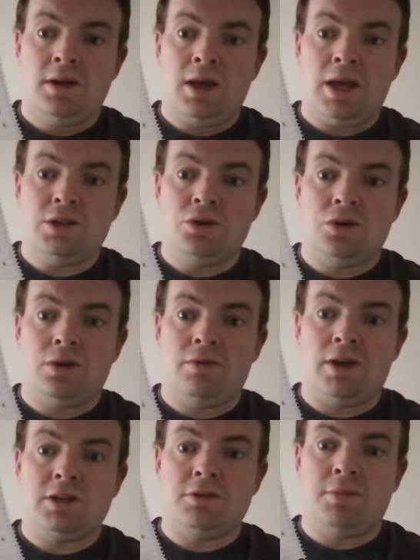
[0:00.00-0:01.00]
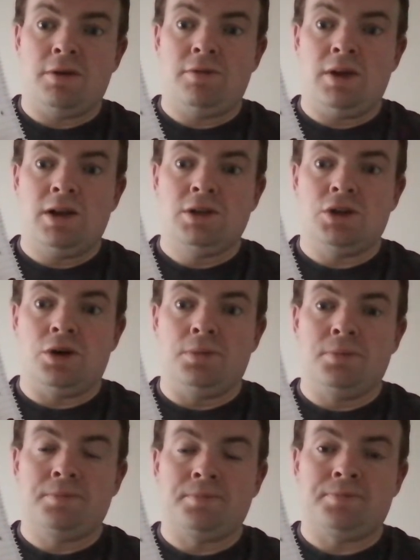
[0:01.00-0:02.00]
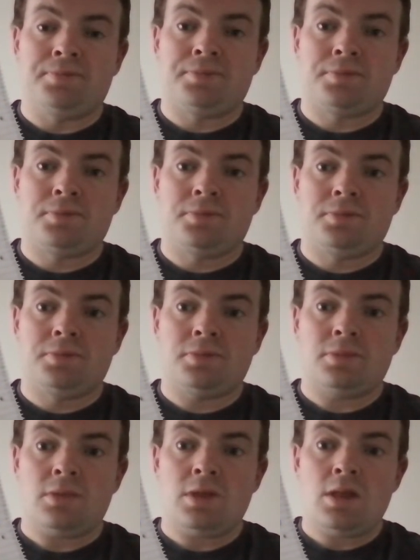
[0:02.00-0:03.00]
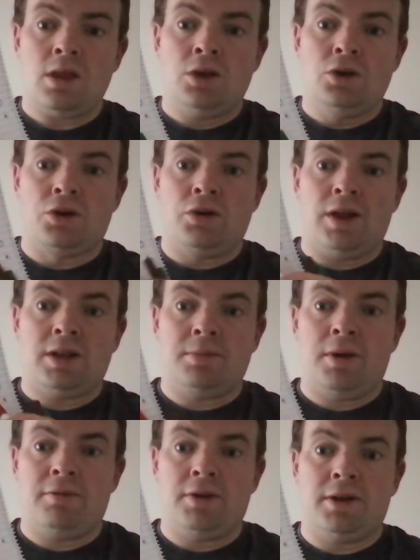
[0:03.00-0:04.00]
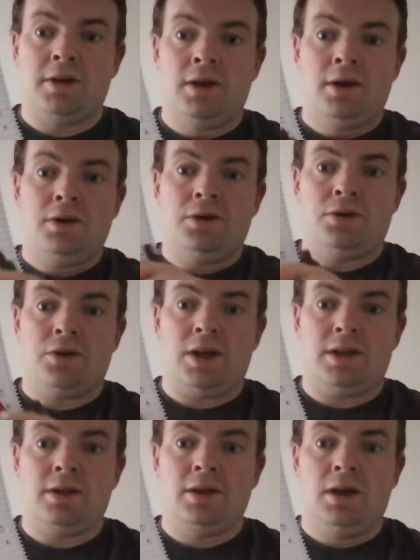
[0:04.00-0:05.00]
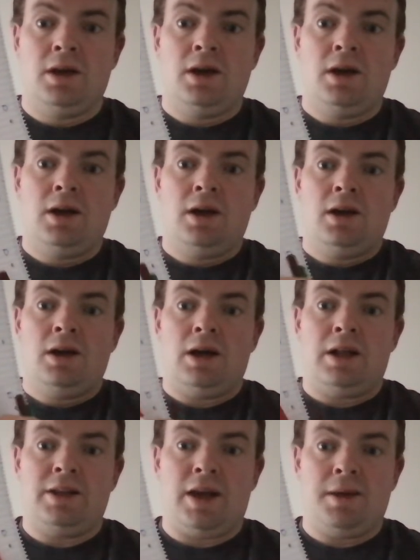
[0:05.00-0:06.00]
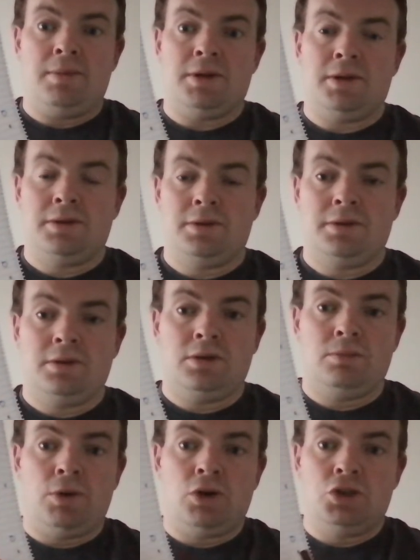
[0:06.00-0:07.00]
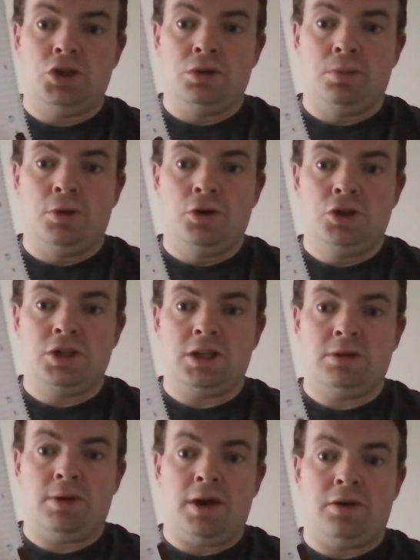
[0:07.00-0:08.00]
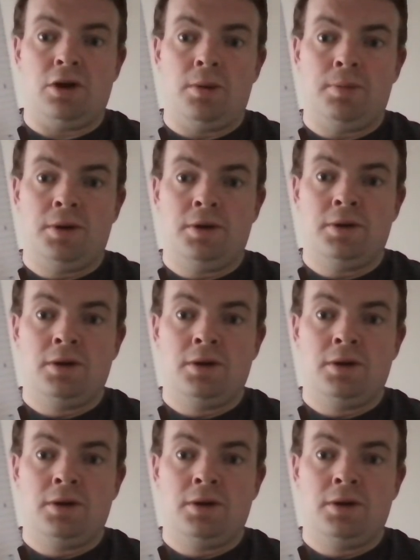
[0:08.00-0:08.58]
He's doing a defensive midfield job. You're creating a pivot. You're creating a diamond because you'll push this player up.